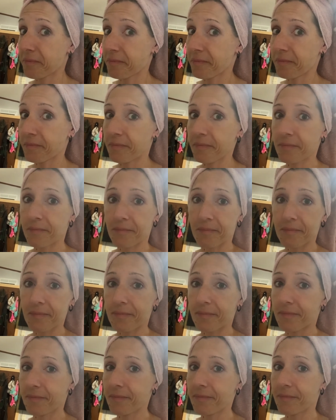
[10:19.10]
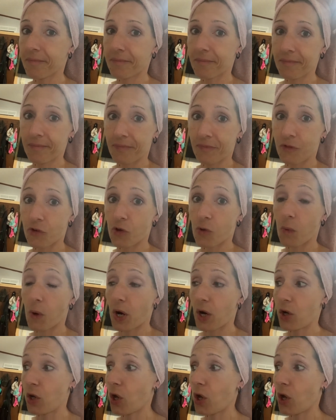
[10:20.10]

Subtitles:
Do you want to